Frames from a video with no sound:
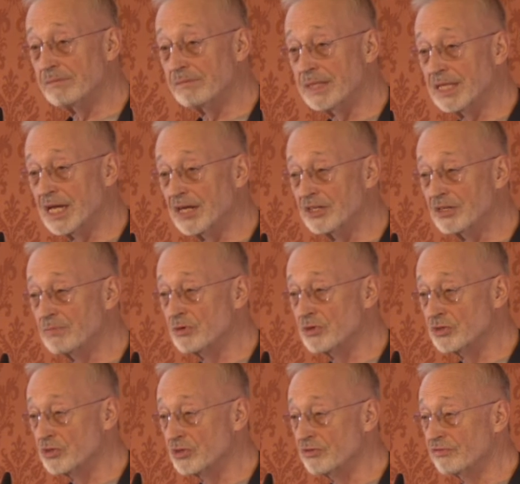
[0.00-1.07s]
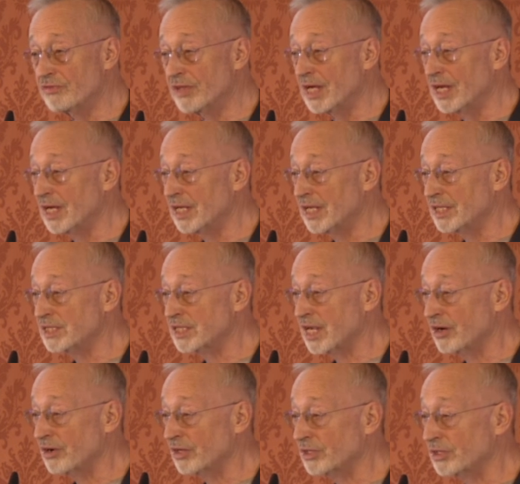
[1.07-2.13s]
be done to preserve its
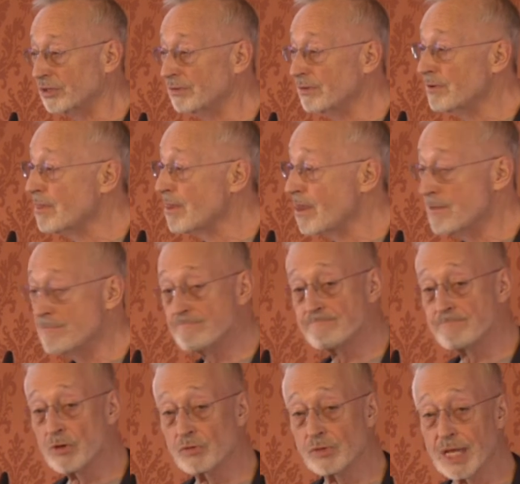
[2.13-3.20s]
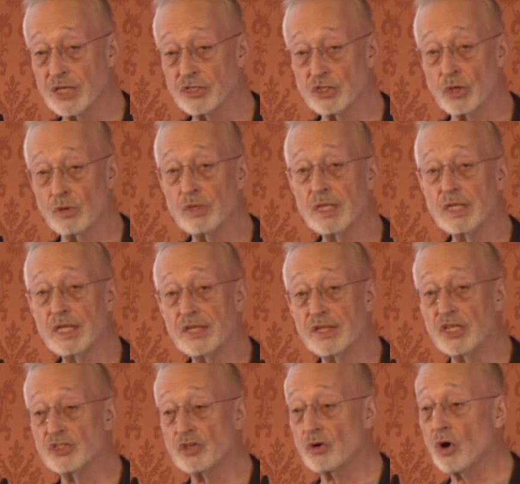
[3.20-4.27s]
character. Okay, so
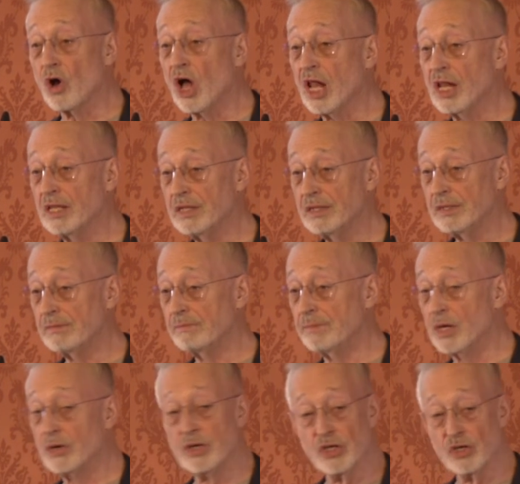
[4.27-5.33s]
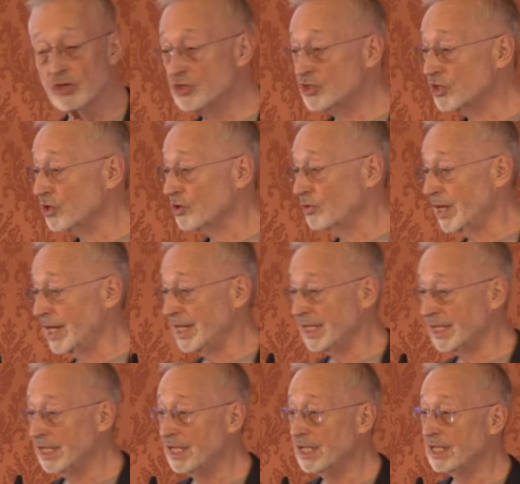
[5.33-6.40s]
these are all barriers to
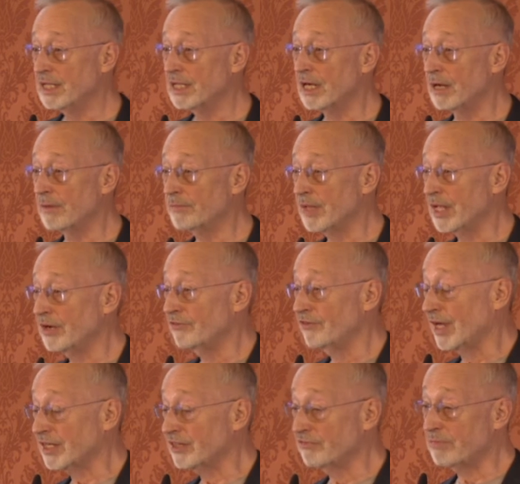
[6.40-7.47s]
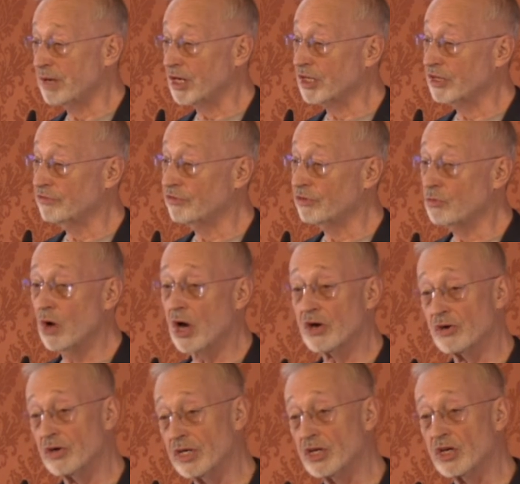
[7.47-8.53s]
creating an effective market for
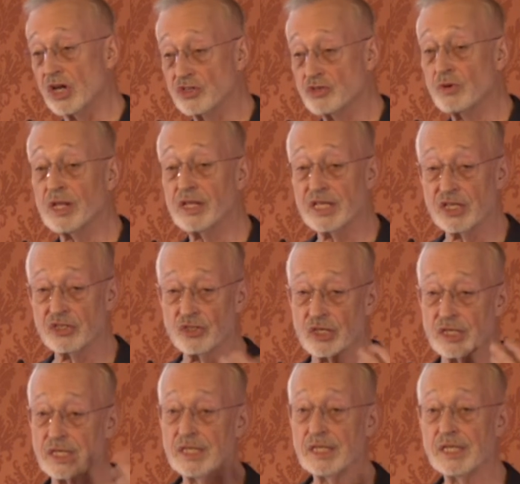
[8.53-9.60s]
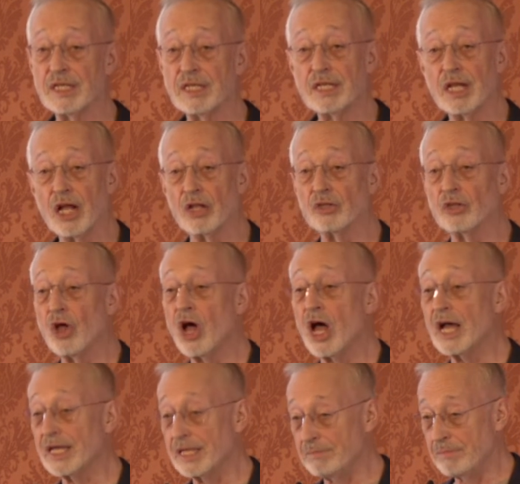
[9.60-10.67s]
water. And in Australia, it took a
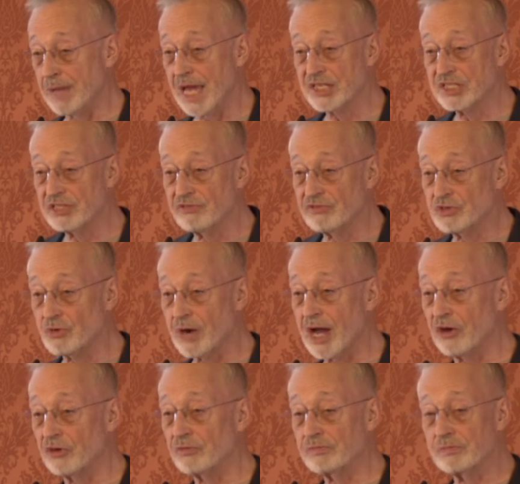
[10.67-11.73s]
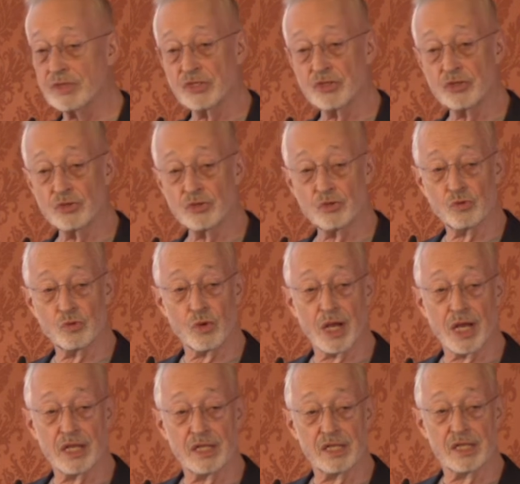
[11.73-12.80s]
long and massive drought to